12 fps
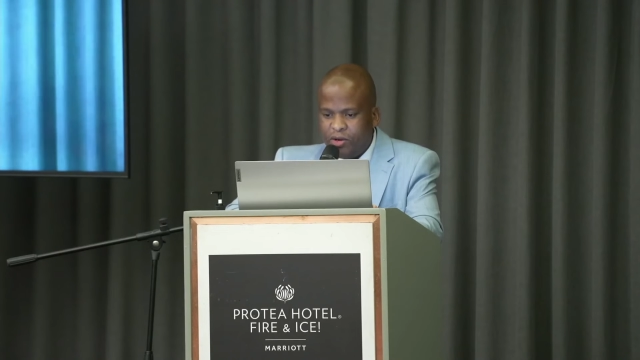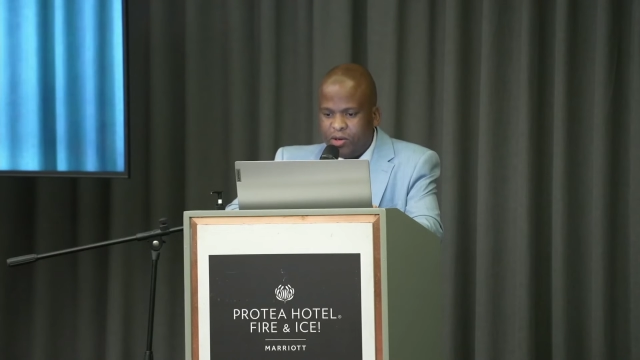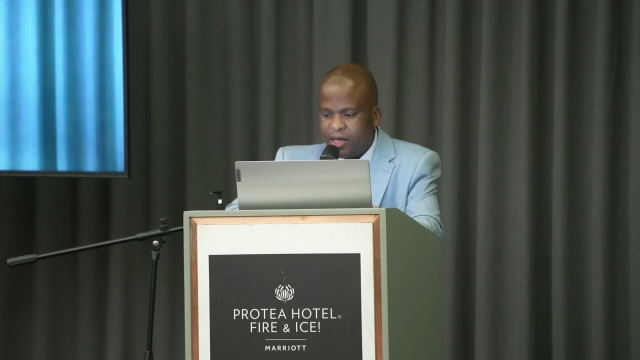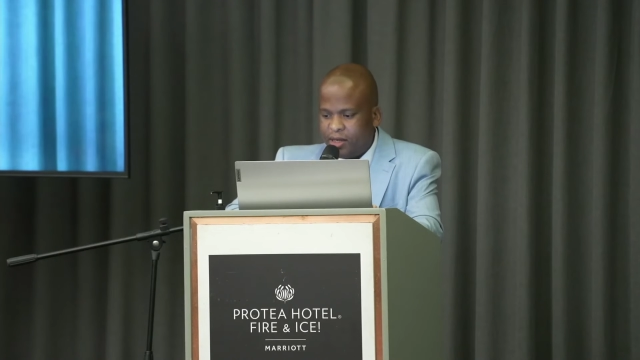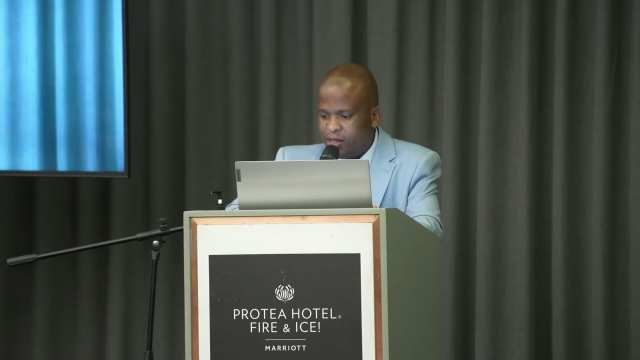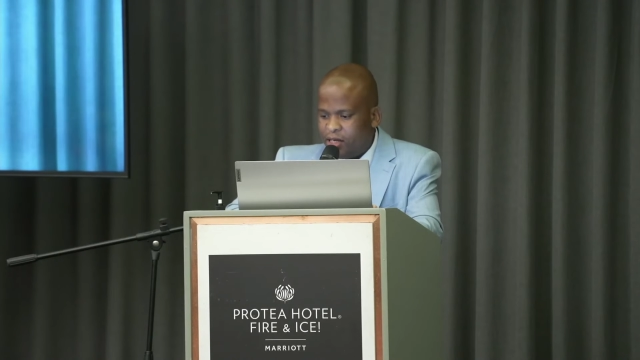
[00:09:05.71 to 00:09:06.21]

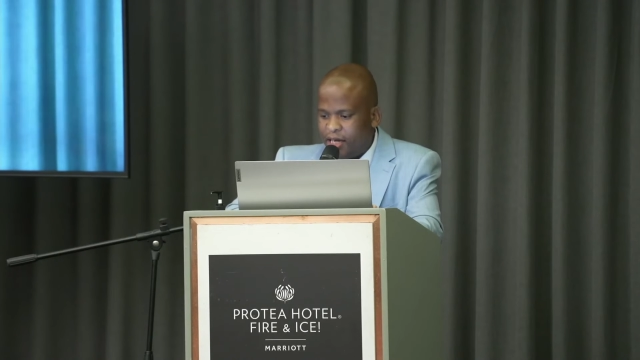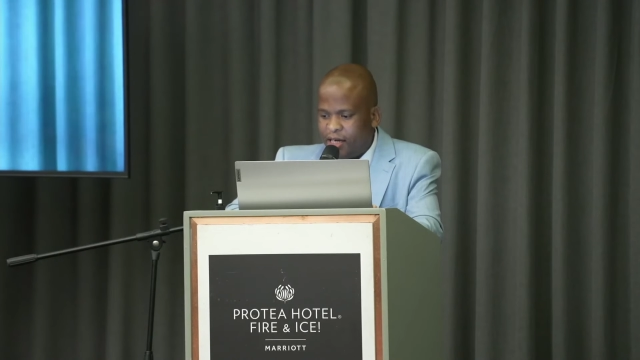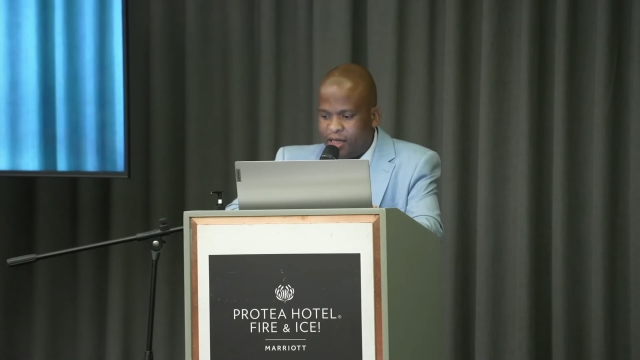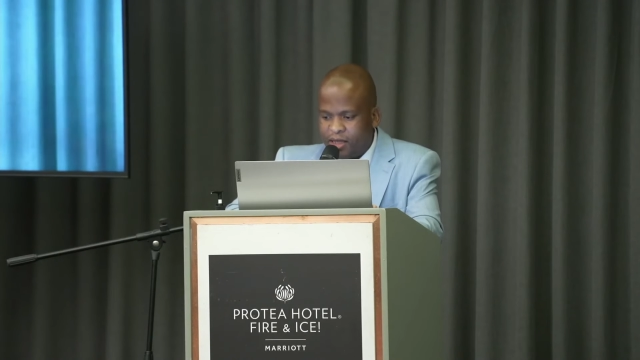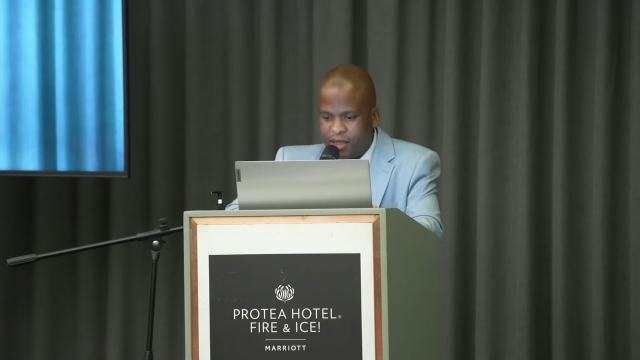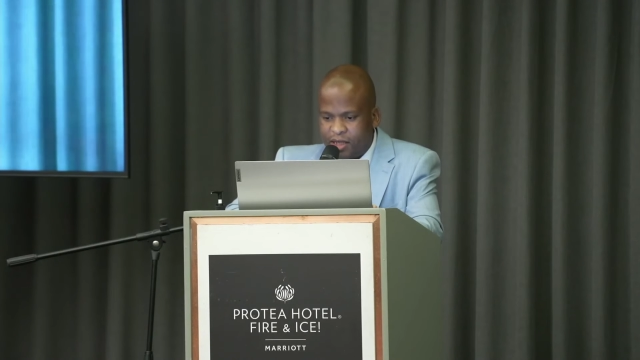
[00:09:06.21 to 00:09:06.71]
educating, and
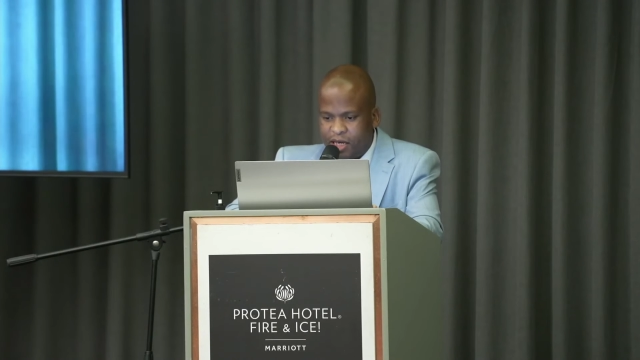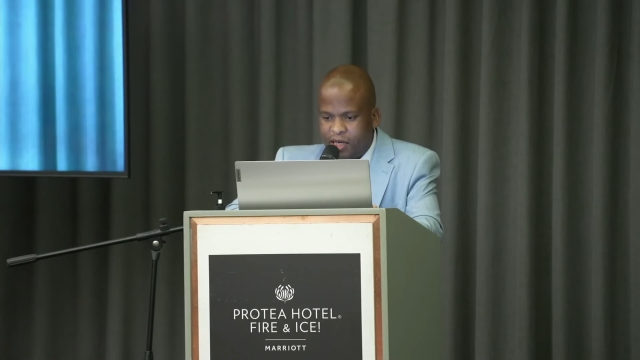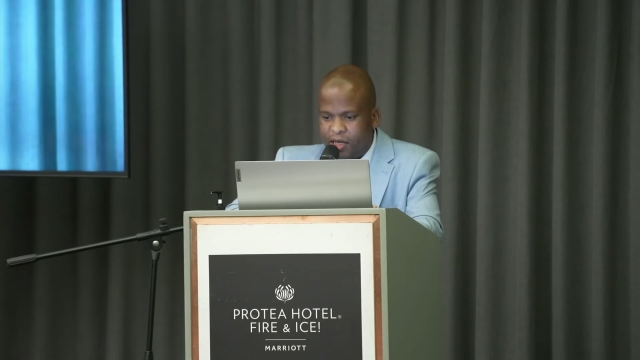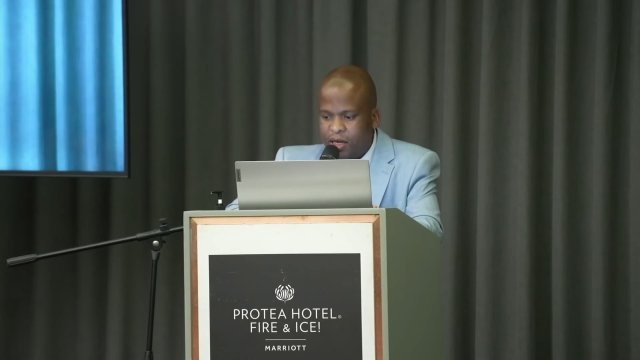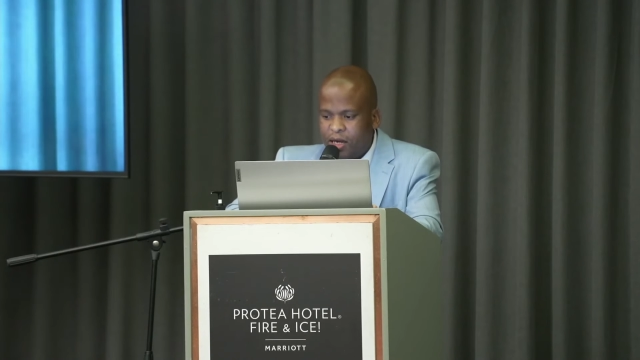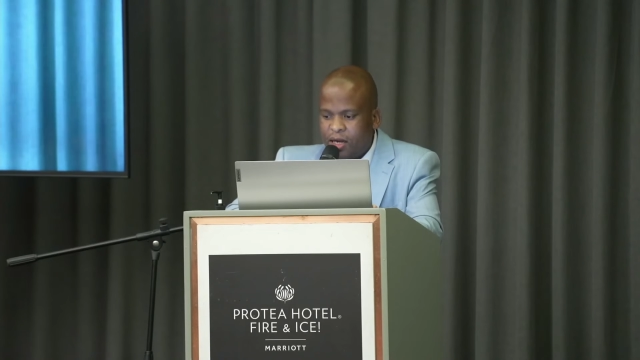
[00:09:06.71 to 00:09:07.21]

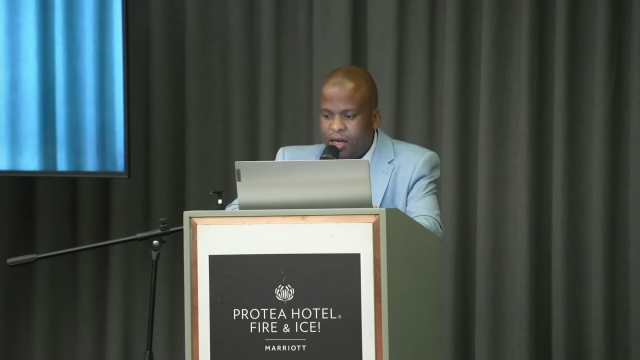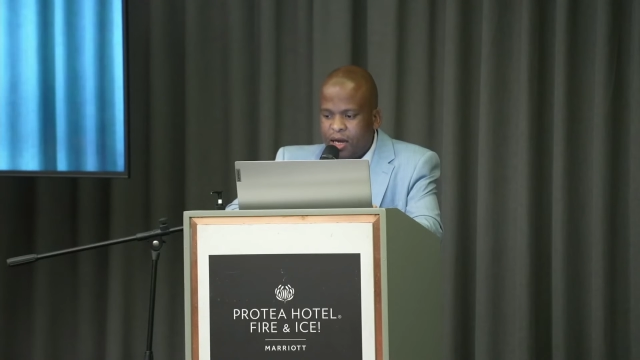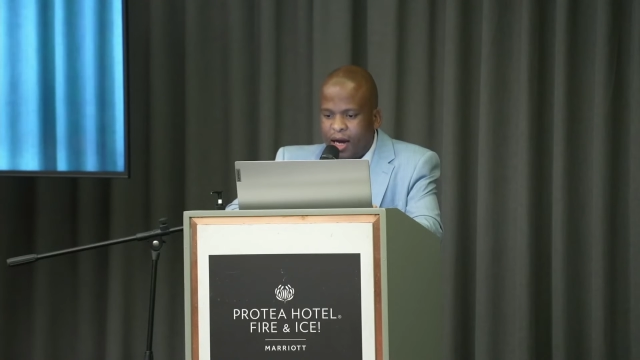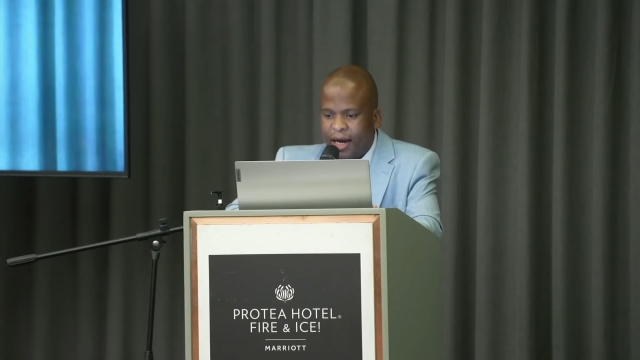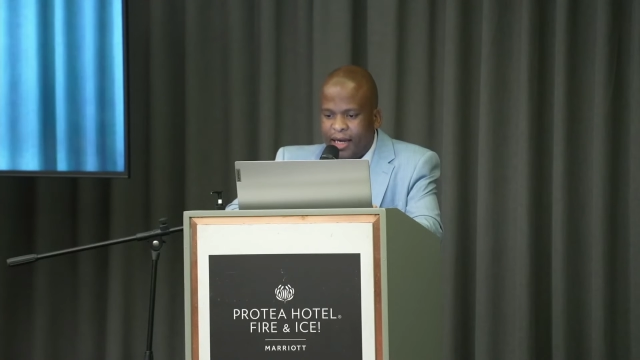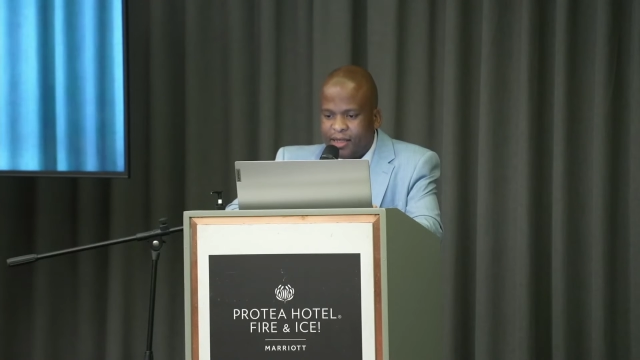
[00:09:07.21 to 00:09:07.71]
entertaining
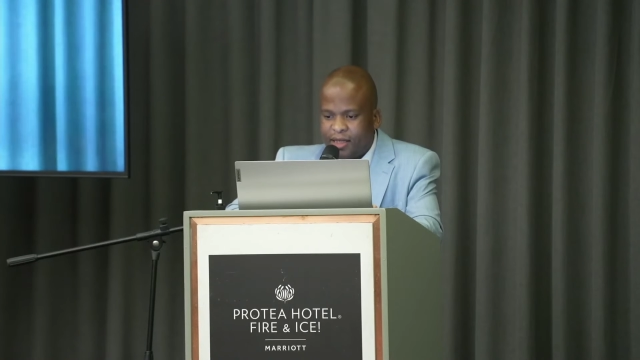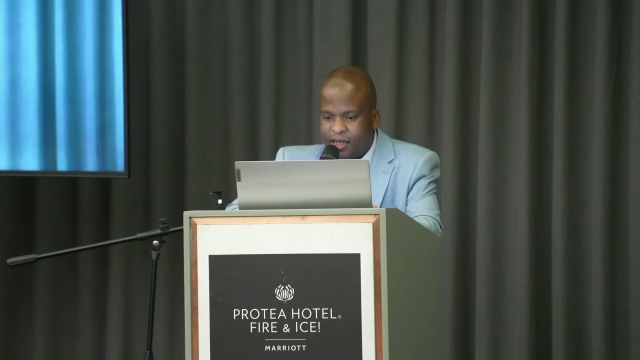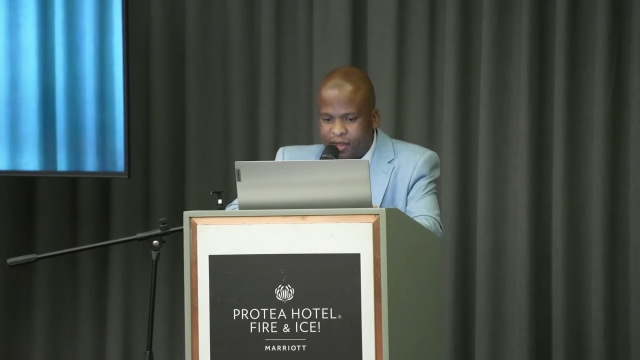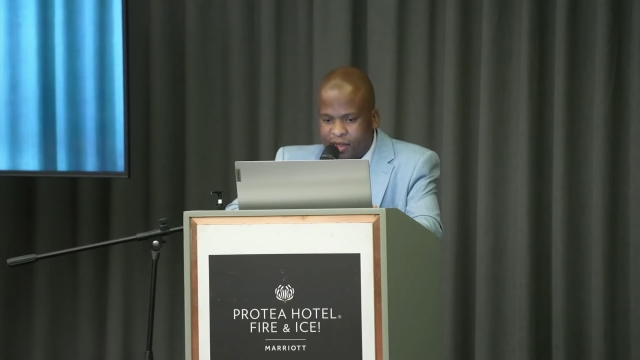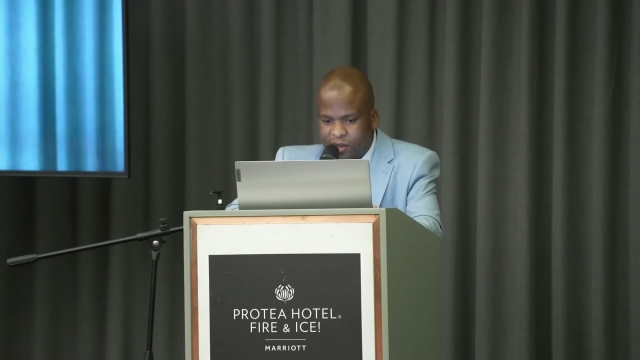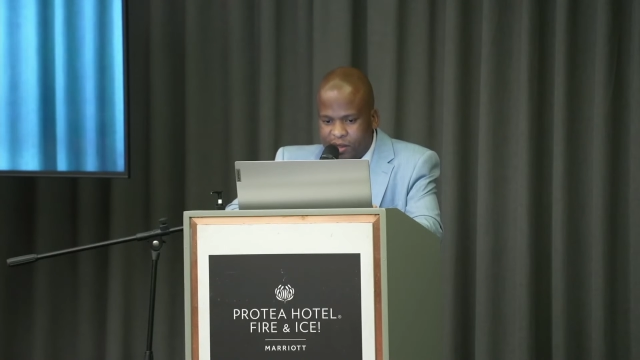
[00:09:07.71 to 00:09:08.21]
us
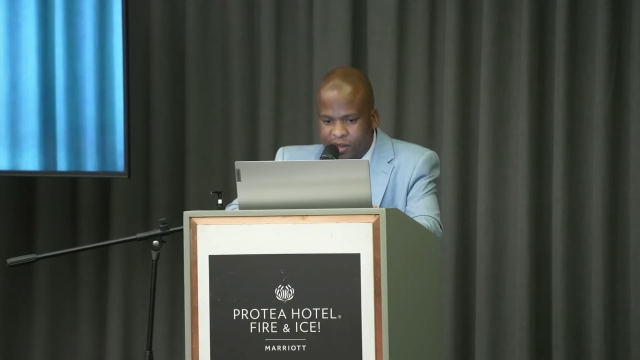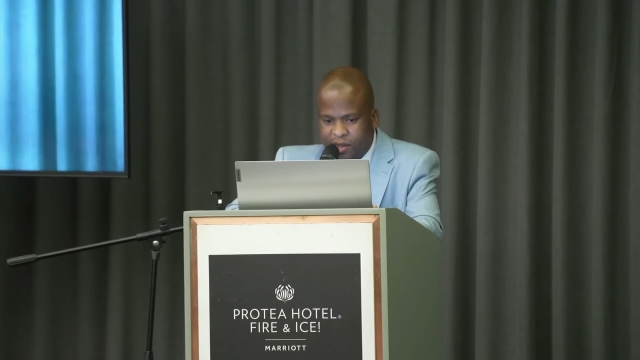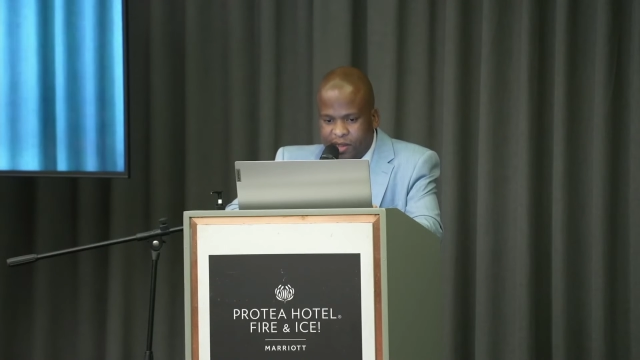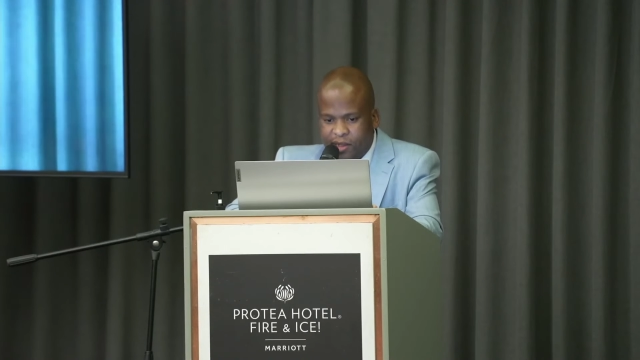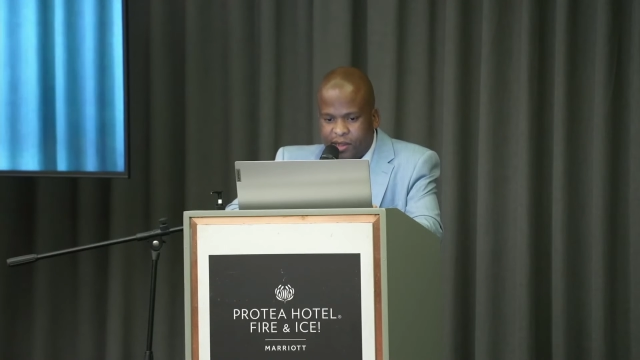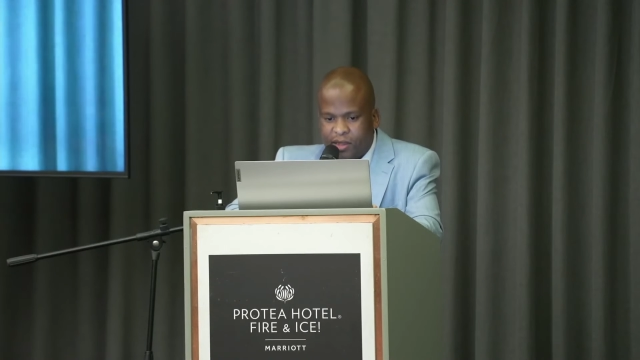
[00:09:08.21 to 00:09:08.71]
as the
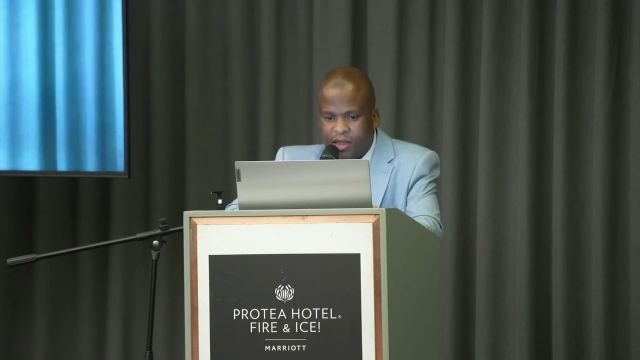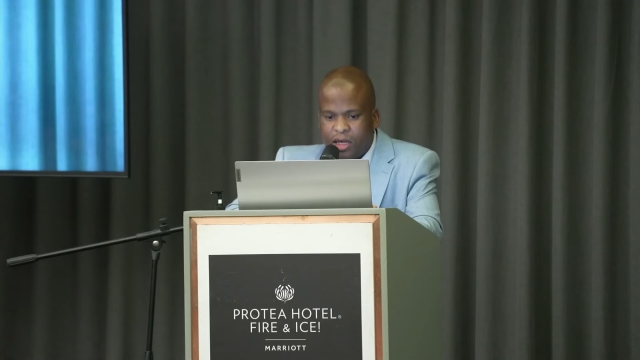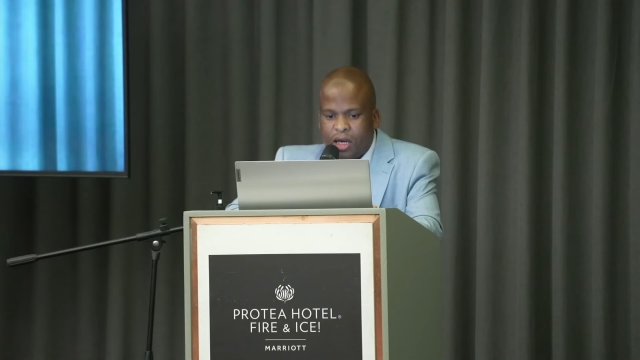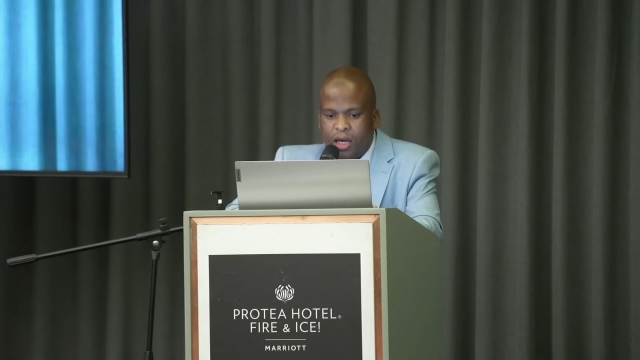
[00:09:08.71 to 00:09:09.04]
citizens.